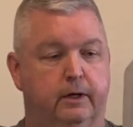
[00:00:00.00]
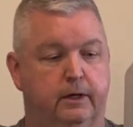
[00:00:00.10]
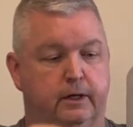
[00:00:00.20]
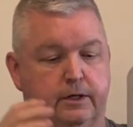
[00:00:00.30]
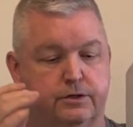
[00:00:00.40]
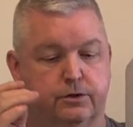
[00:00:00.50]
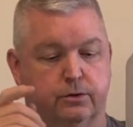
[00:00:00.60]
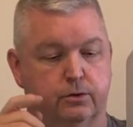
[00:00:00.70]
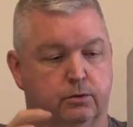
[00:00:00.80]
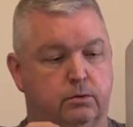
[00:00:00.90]

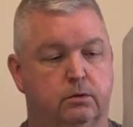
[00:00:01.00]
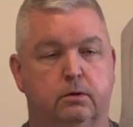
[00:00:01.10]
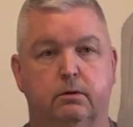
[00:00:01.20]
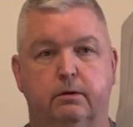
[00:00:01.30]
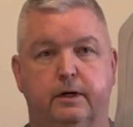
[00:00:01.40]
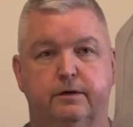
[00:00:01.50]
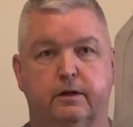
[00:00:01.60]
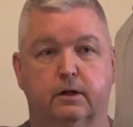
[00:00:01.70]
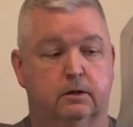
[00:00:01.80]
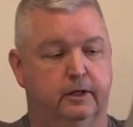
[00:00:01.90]
into
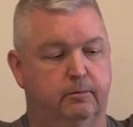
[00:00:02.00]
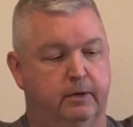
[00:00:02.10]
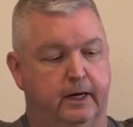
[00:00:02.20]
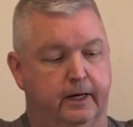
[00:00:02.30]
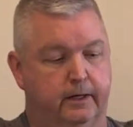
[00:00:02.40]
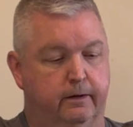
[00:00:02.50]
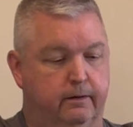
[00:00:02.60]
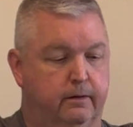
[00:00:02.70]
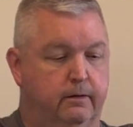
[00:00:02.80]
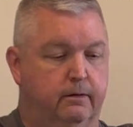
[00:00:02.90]
the clean bag.
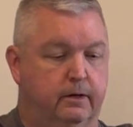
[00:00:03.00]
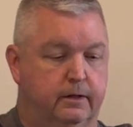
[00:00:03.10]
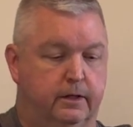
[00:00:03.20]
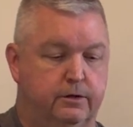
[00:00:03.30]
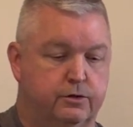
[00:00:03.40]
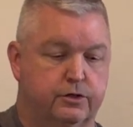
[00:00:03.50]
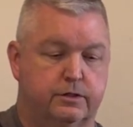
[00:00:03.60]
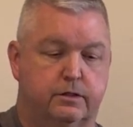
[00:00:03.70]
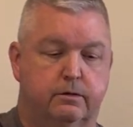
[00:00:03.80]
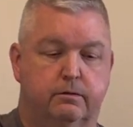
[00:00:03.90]
And then you
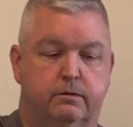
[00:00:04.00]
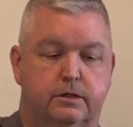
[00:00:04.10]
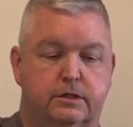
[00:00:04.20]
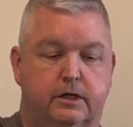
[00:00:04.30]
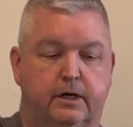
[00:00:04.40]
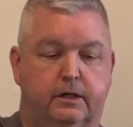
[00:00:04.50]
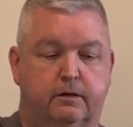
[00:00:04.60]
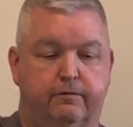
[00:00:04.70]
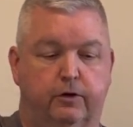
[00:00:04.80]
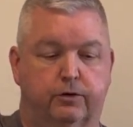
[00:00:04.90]
just disconnect
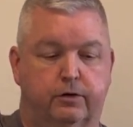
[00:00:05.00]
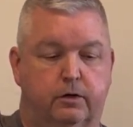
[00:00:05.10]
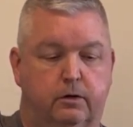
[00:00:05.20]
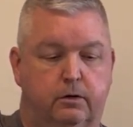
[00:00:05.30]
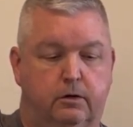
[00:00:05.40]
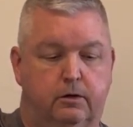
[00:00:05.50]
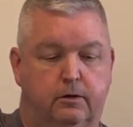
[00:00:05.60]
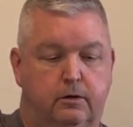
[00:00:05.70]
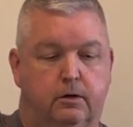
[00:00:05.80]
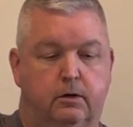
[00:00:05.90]
the filter
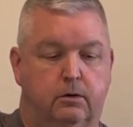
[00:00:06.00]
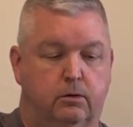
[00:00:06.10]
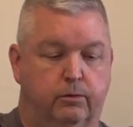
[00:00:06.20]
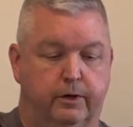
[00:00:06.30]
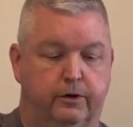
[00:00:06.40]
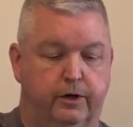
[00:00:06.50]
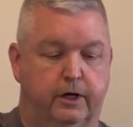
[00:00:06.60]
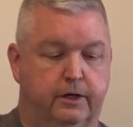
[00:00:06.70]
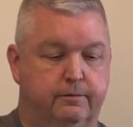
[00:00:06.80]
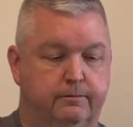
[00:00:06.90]
when you're
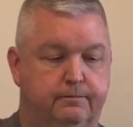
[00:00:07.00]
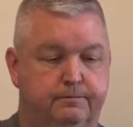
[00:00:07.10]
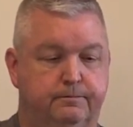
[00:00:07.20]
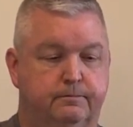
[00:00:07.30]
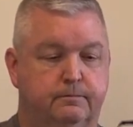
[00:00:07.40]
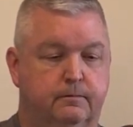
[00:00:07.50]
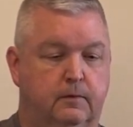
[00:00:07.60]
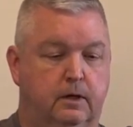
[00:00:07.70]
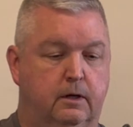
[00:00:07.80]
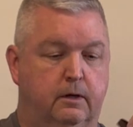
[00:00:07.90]
done.
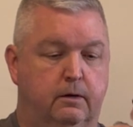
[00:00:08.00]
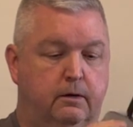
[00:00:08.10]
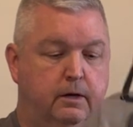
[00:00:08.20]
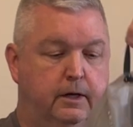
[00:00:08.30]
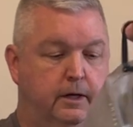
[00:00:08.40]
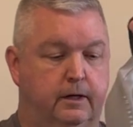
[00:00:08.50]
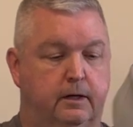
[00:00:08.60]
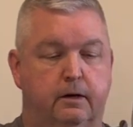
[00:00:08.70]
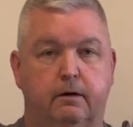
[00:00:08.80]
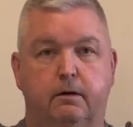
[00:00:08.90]

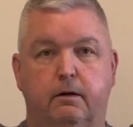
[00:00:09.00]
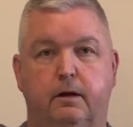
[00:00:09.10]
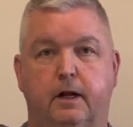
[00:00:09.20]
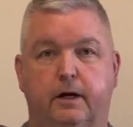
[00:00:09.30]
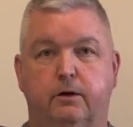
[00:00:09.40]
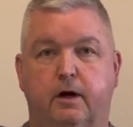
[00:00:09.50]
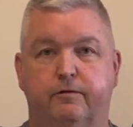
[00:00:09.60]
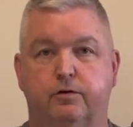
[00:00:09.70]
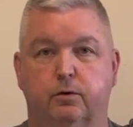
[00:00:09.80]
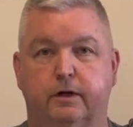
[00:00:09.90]
And now you
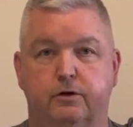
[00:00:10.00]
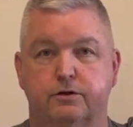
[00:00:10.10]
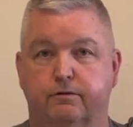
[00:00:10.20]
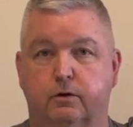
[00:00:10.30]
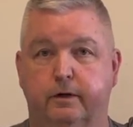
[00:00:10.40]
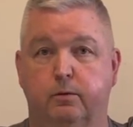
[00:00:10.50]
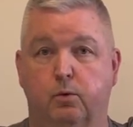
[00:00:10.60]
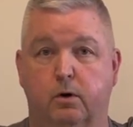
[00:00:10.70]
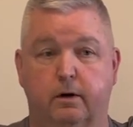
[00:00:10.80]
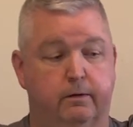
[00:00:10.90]
have 2 liters of clean
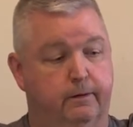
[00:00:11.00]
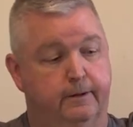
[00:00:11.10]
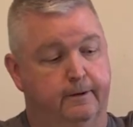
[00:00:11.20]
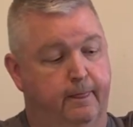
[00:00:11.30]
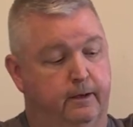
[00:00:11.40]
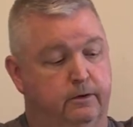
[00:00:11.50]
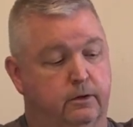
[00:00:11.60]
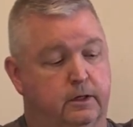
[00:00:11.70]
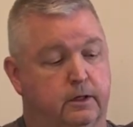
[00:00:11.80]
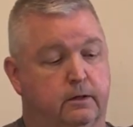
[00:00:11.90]
water. You
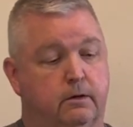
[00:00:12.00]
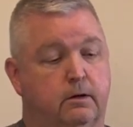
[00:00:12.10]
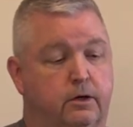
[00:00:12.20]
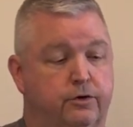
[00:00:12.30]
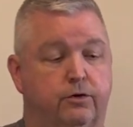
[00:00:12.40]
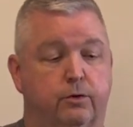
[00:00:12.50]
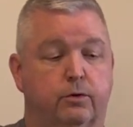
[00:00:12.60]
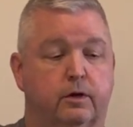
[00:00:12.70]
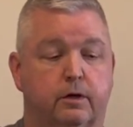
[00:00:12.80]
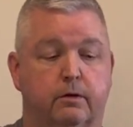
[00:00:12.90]
can undo
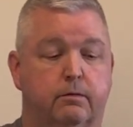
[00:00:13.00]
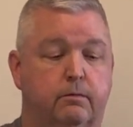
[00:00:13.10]
the